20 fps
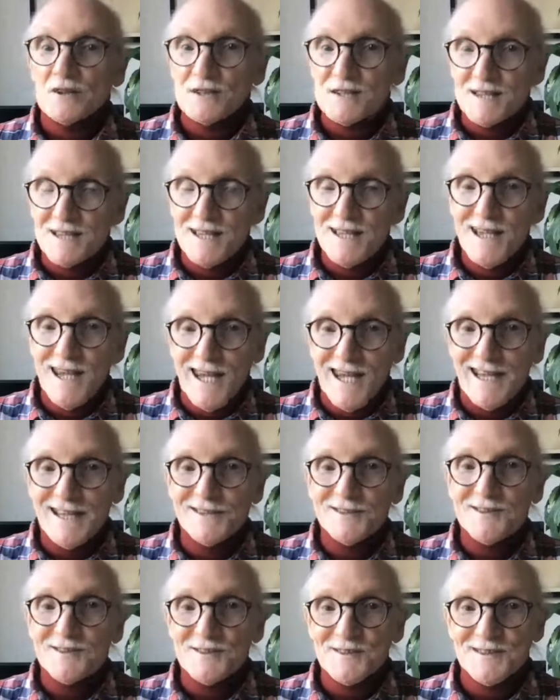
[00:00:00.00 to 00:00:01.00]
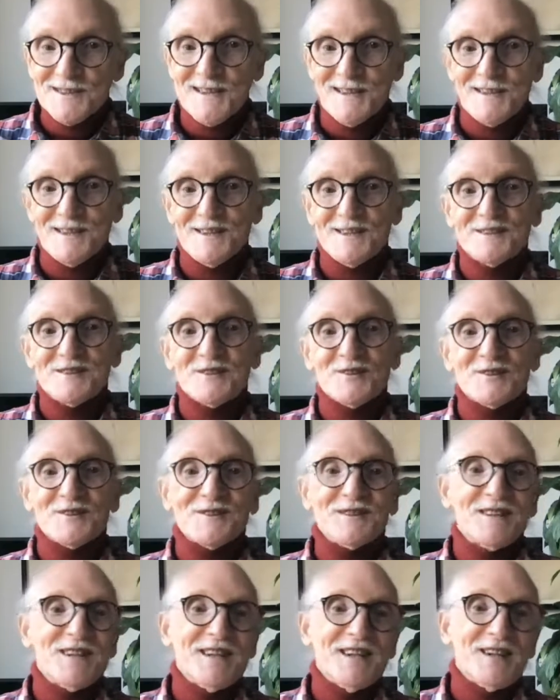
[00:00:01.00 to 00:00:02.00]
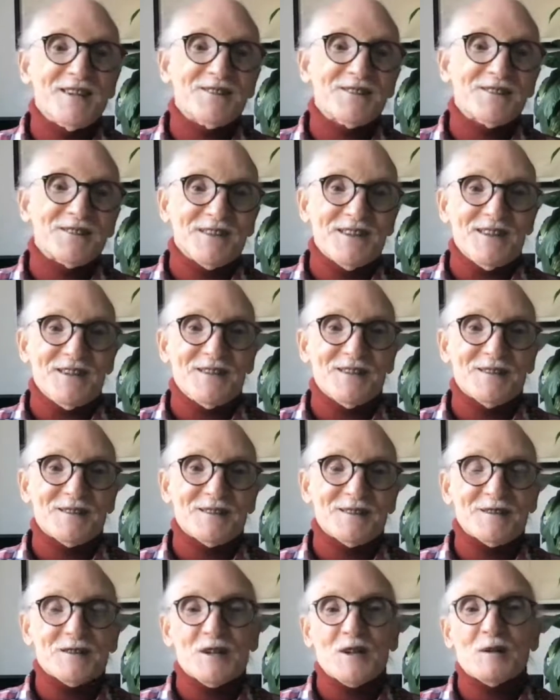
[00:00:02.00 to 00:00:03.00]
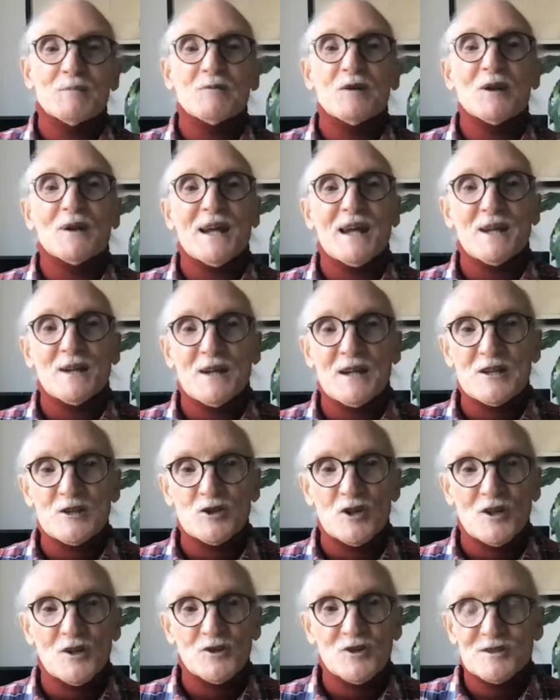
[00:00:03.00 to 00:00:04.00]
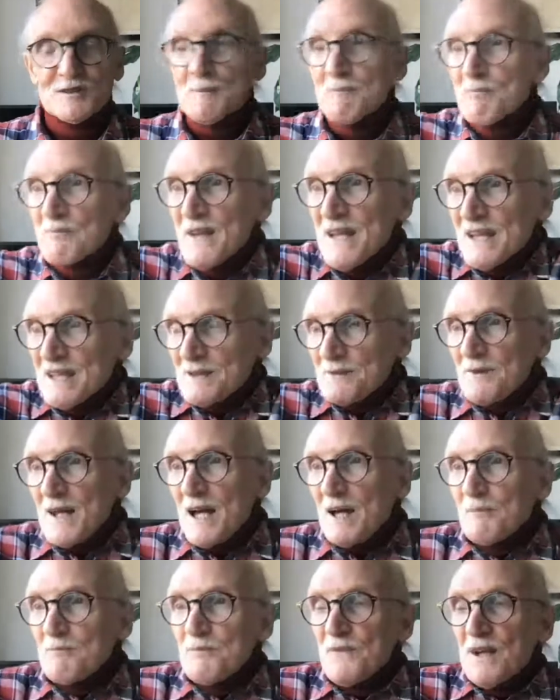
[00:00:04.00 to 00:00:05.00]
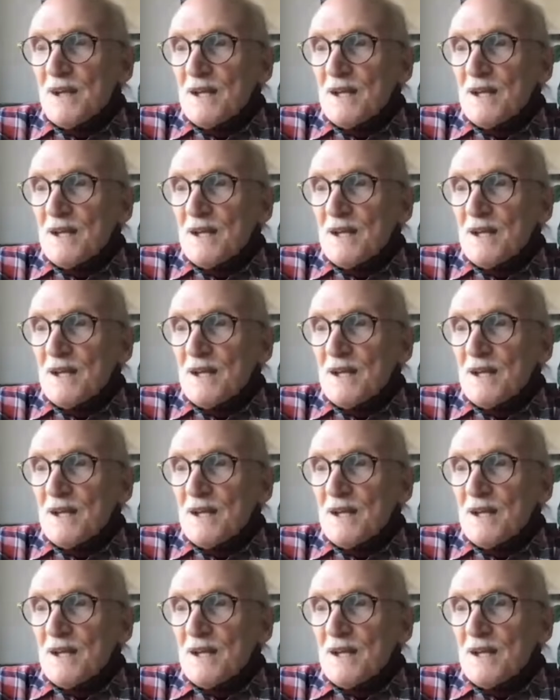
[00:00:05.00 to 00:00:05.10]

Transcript: THCs, your THCs, terminal handling charges. Now,